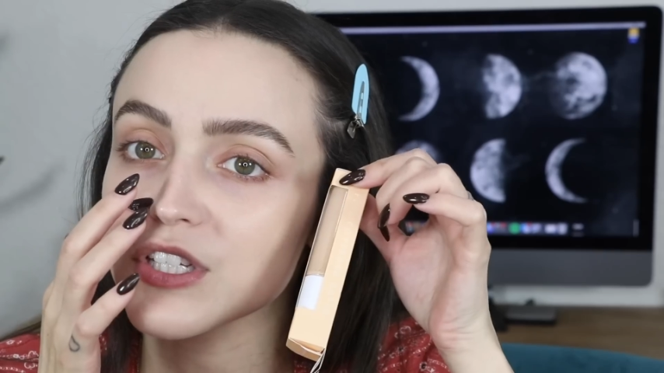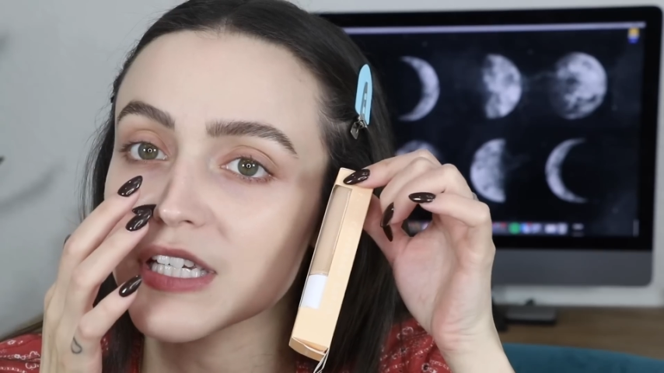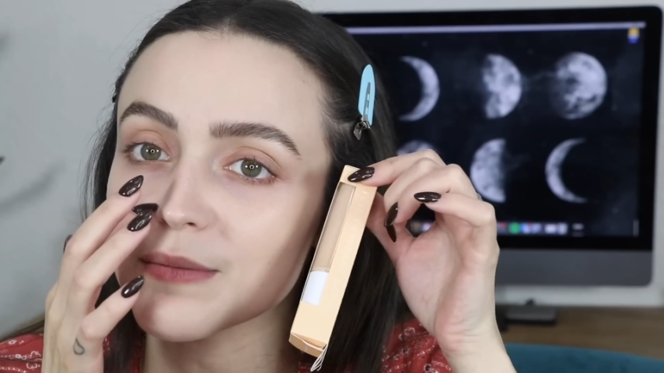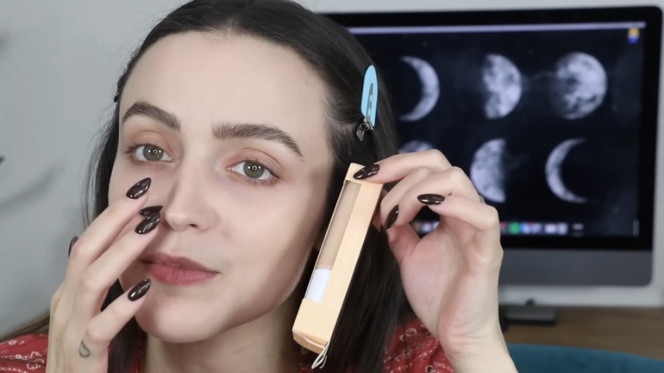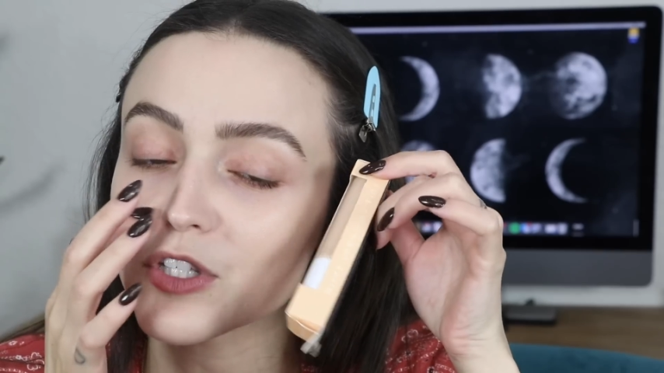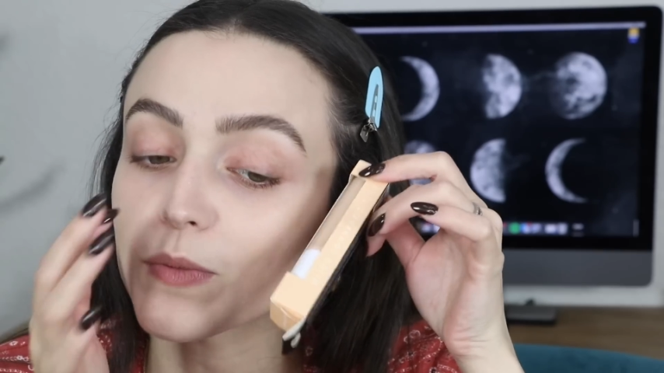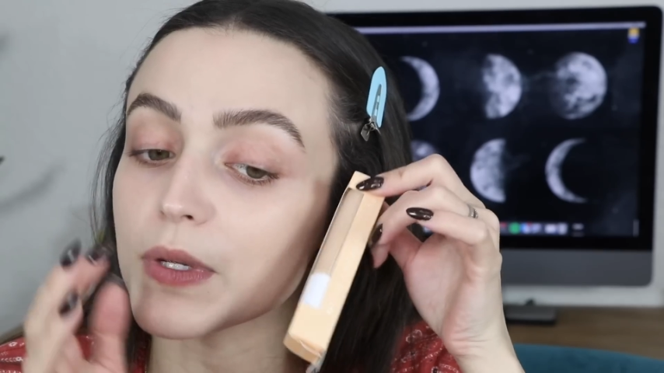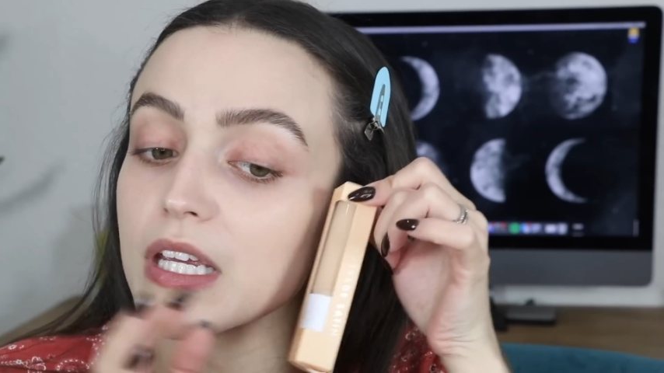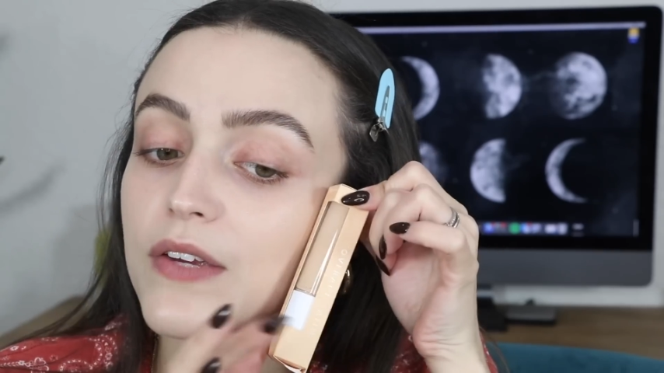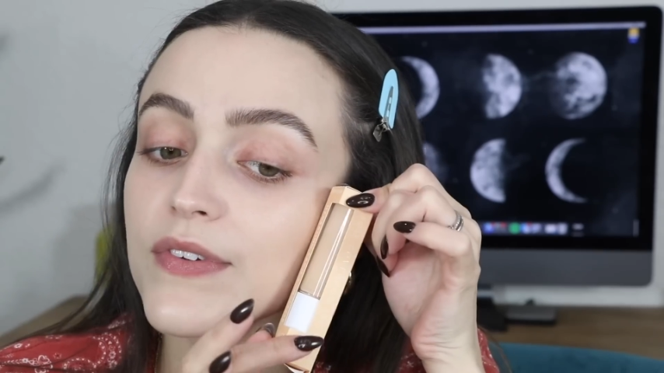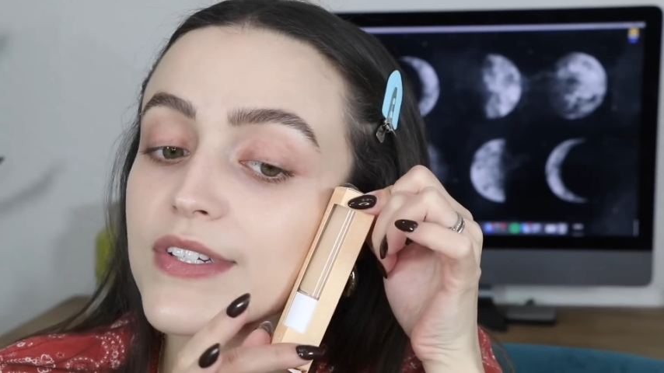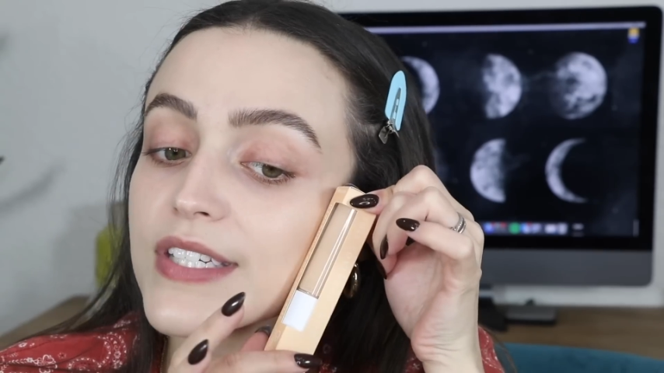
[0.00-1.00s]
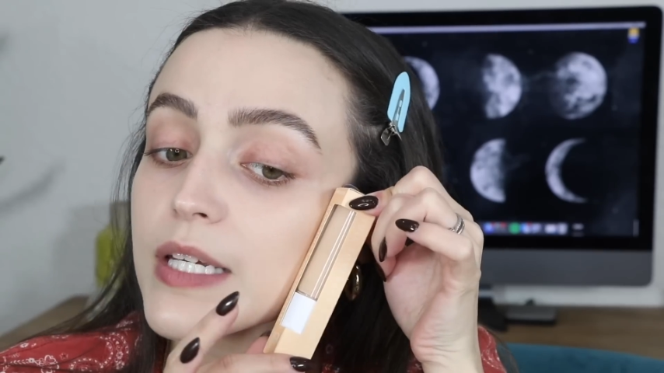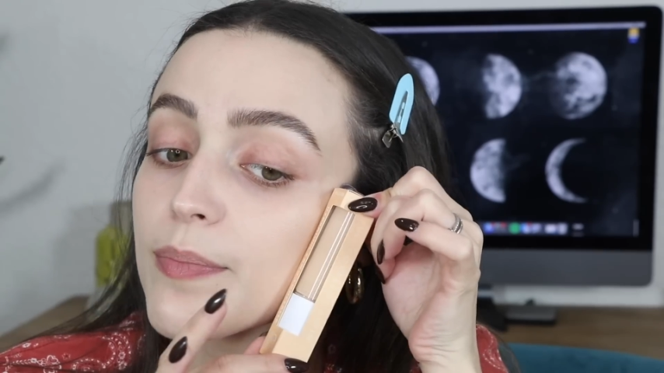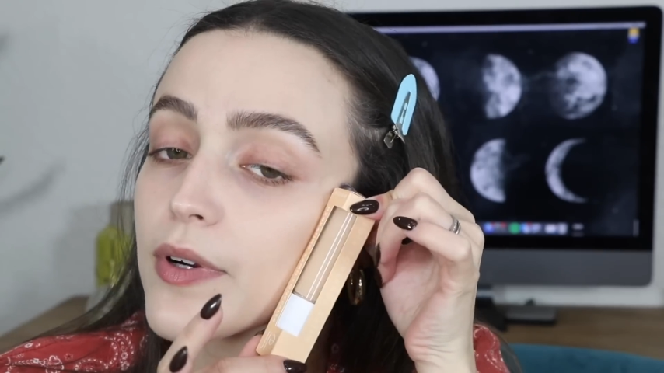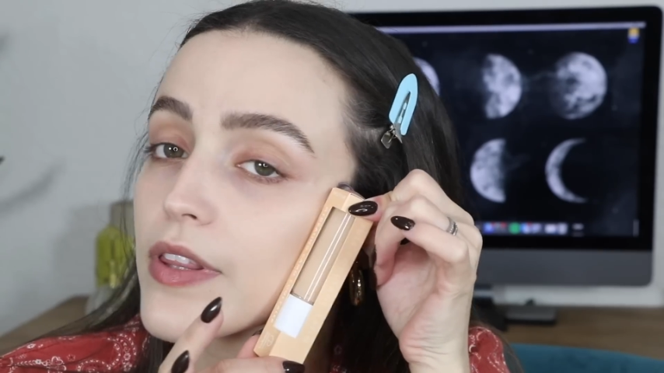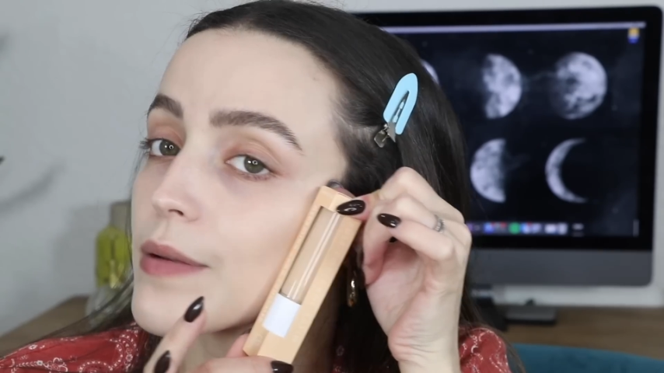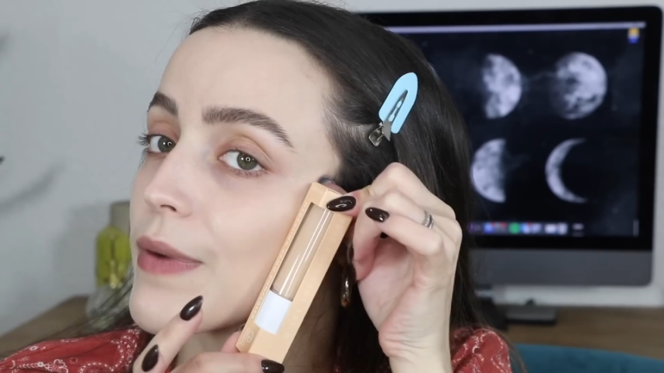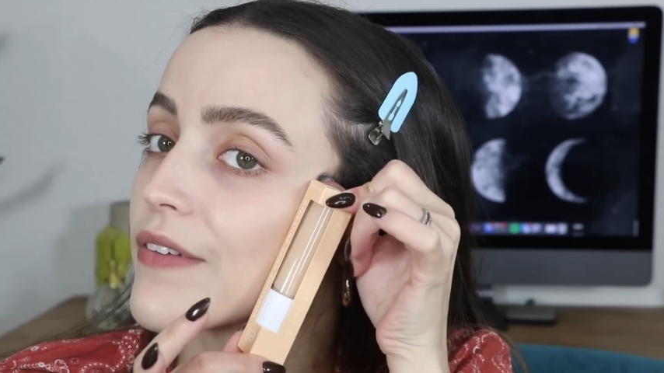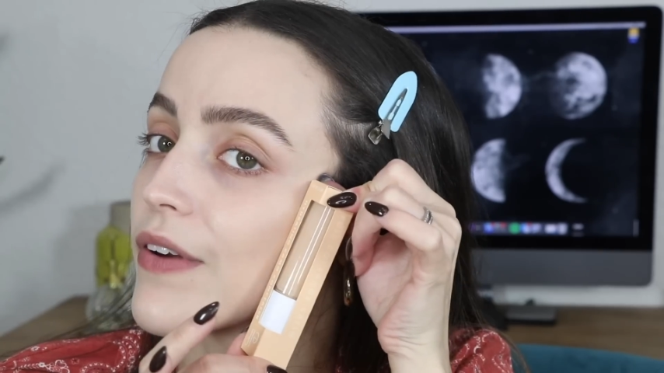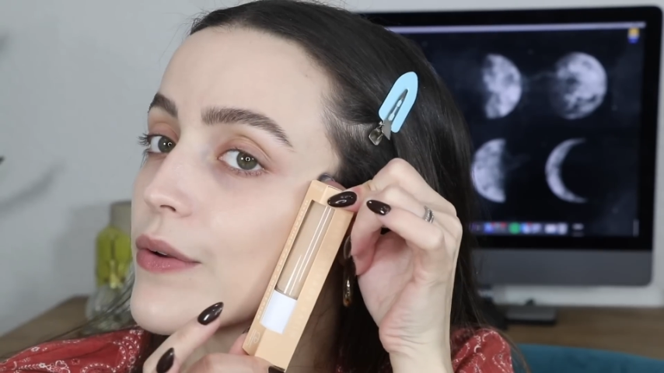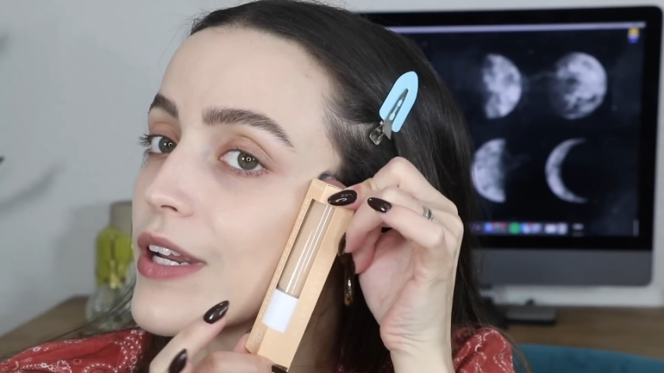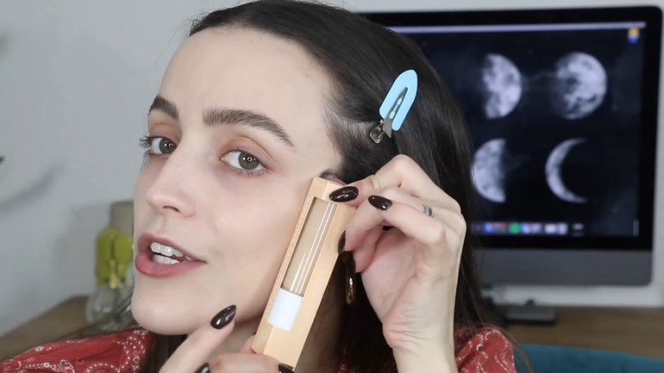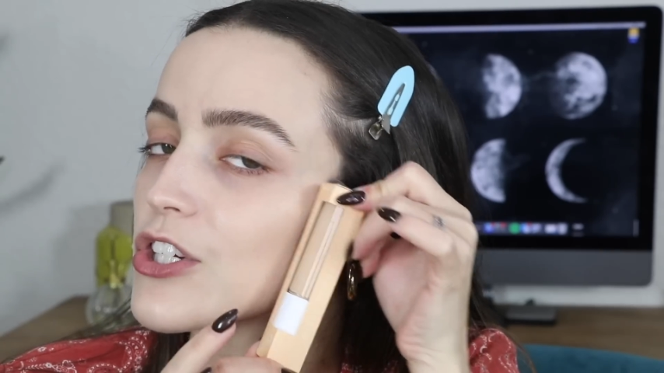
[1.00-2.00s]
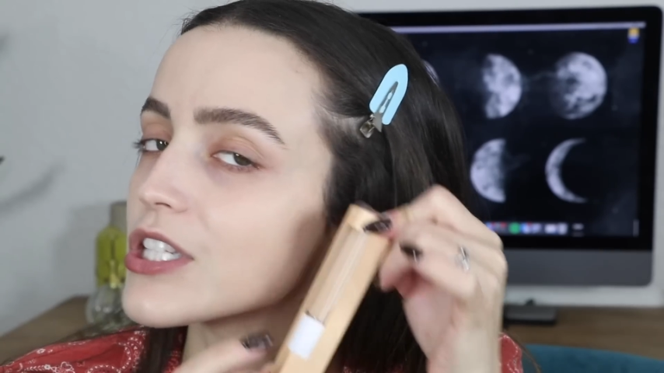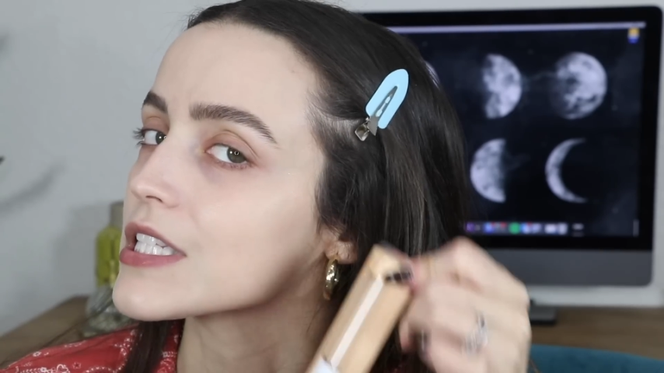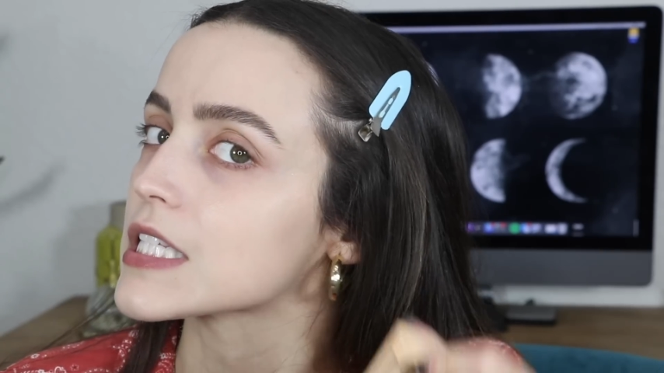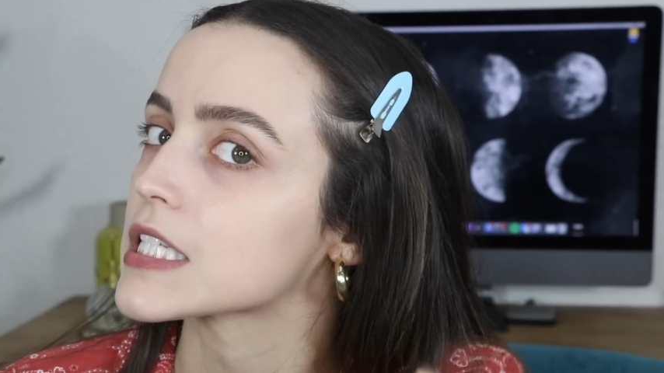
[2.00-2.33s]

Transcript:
Speaker 1: seems to be even deeper than my foundation,